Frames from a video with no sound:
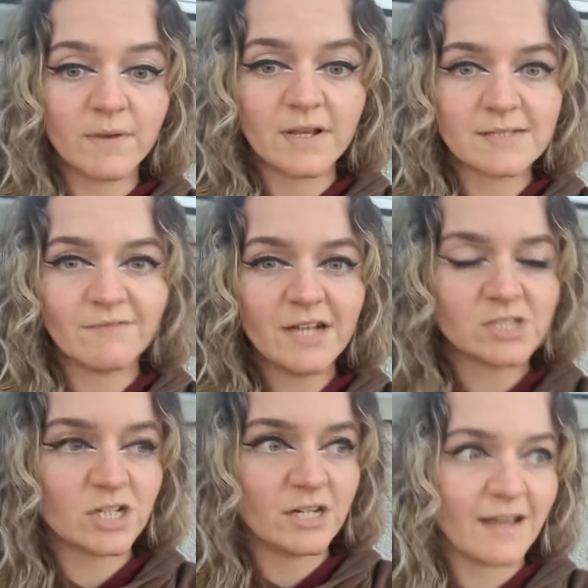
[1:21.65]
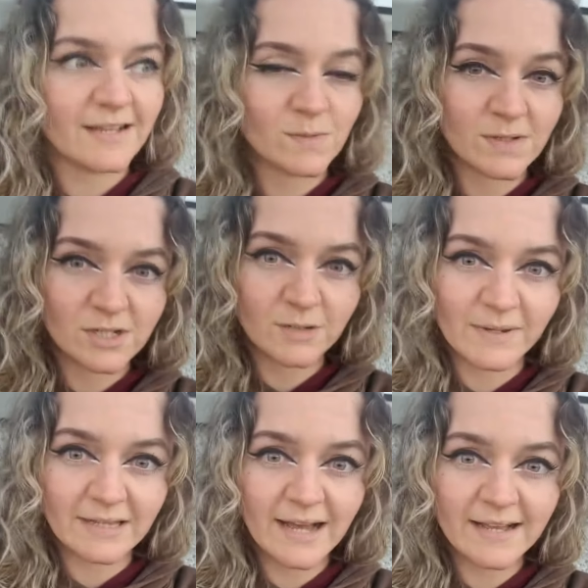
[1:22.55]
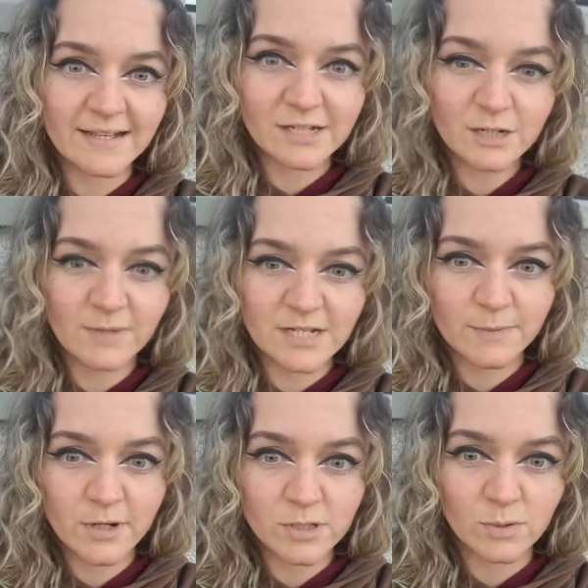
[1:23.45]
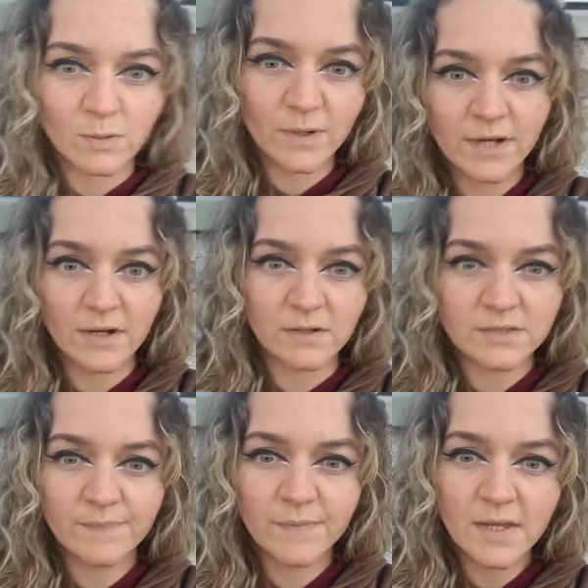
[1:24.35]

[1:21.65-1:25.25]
because eventually that is what it's going to be like. It's going to be a spiritual world.